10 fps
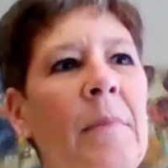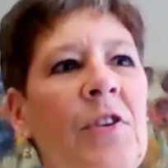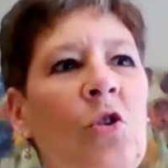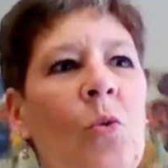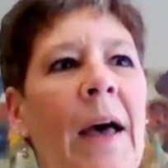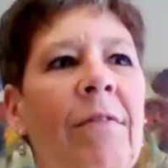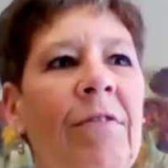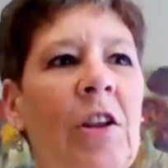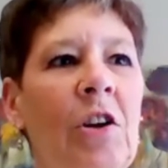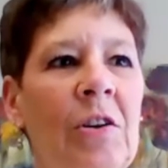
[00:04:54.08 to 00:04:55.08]
you have
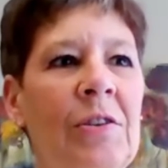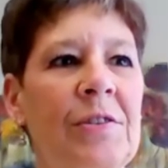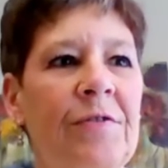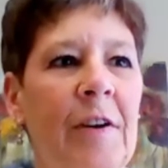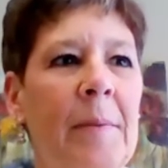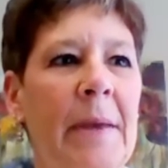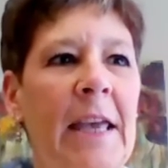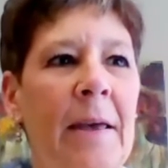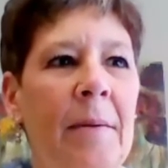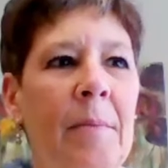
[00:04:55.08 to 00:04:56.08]
learned from
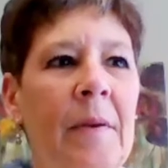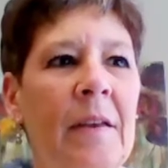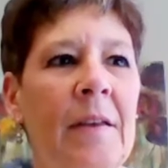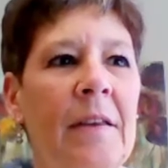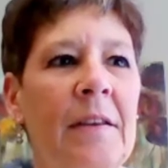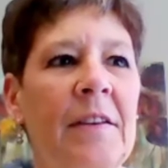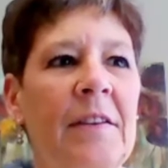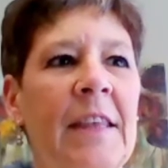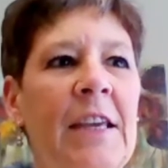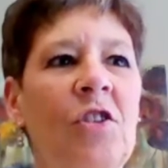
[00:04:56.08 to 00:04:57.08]
him
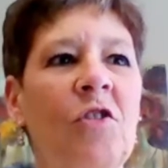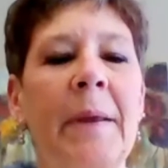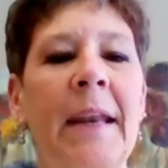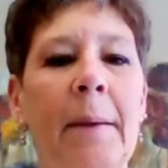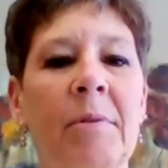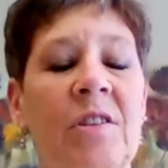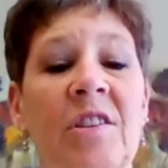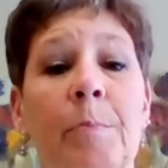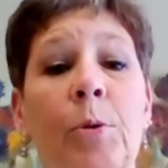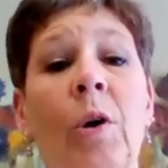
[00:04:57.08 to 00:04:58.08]
that you've been able to
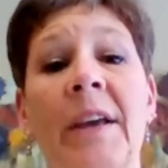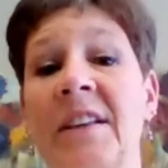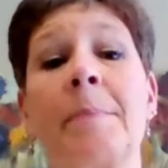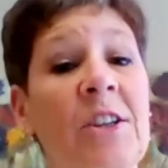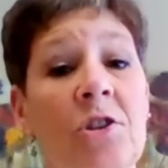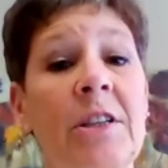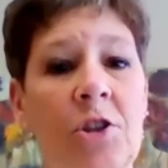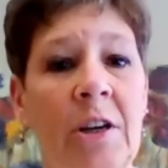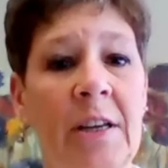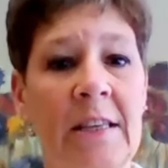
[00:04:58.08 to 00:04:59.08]
deploy, especially
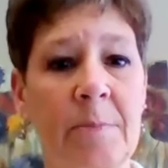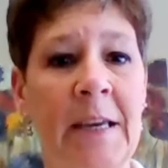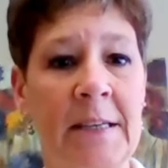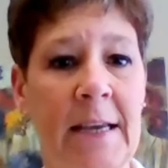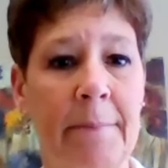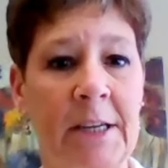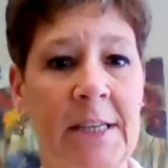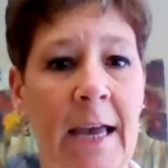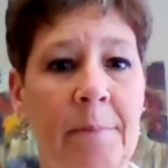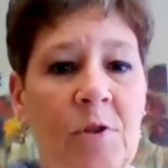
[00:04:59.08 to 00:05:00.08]
during these pandemic
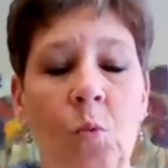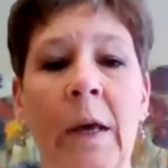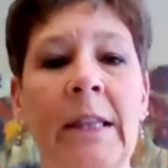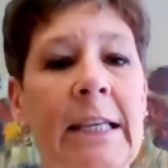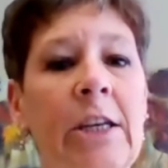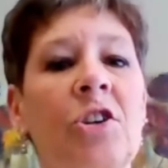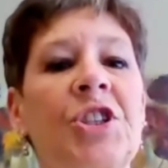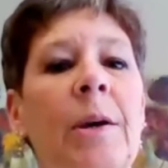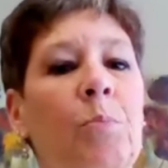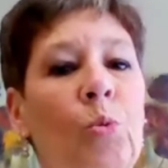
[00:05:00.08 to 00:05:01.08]
times when
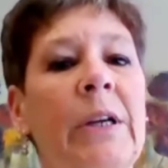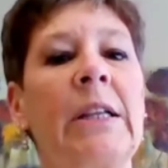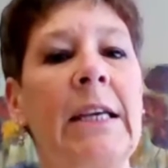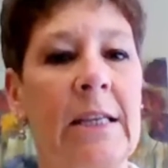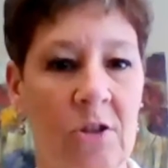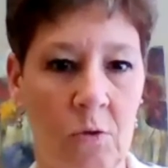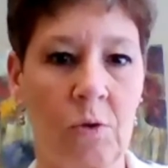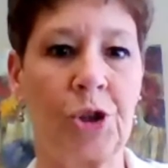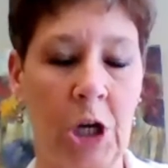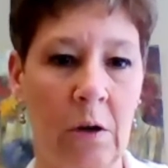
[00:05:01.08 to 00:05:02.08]
leadership really is
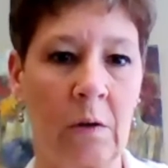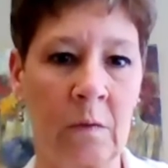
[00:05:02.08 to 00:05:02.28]
crucial?